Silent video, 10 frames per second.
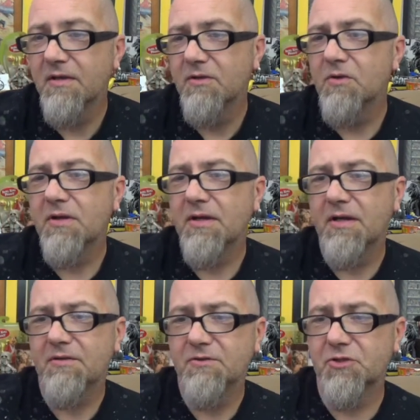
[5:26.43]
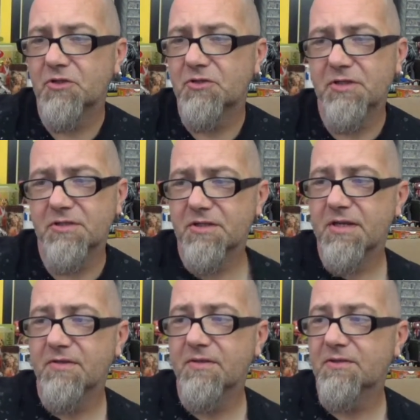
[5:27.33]
You can get shirts just
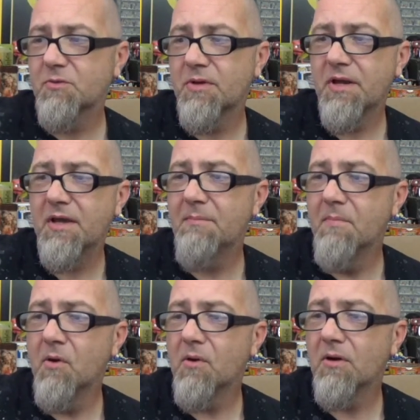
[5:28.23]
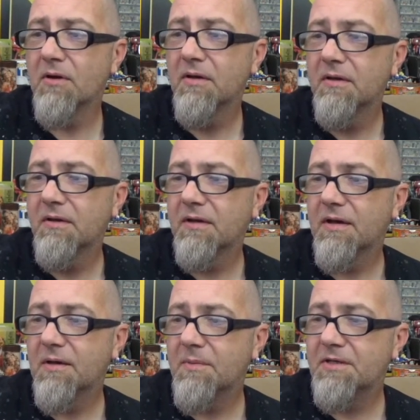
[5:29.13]
like this one and more
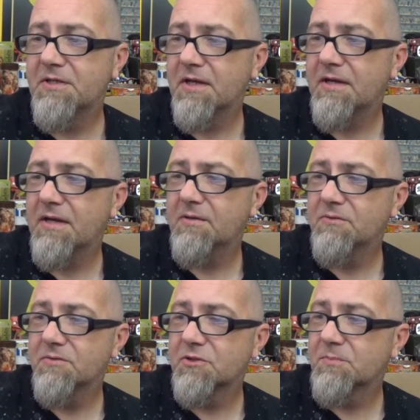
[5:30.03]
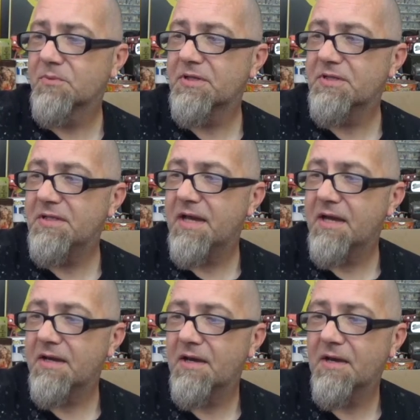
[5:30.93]
by checking out
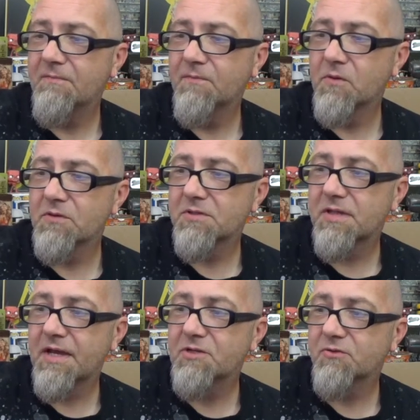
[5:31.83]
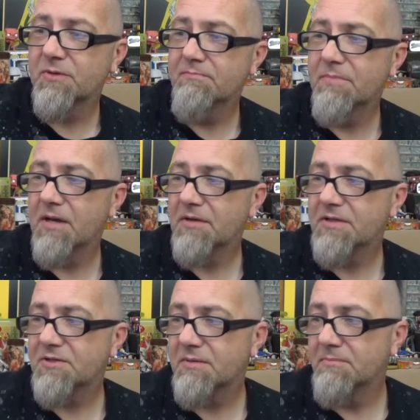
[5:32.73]

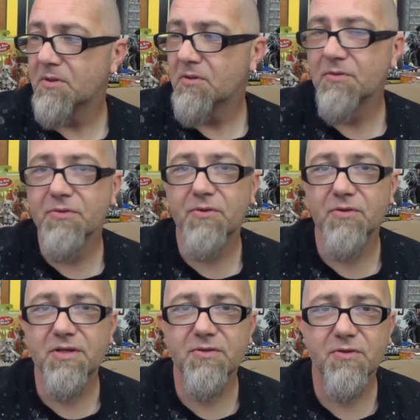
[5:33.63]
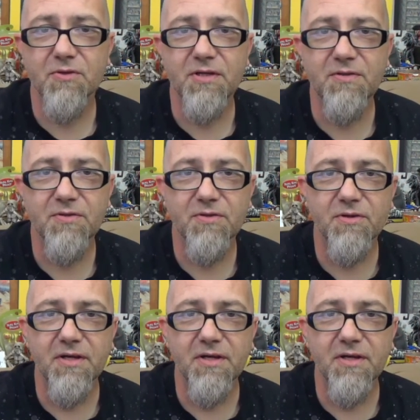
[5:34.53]
spreezy.com/rebelliousandbold333.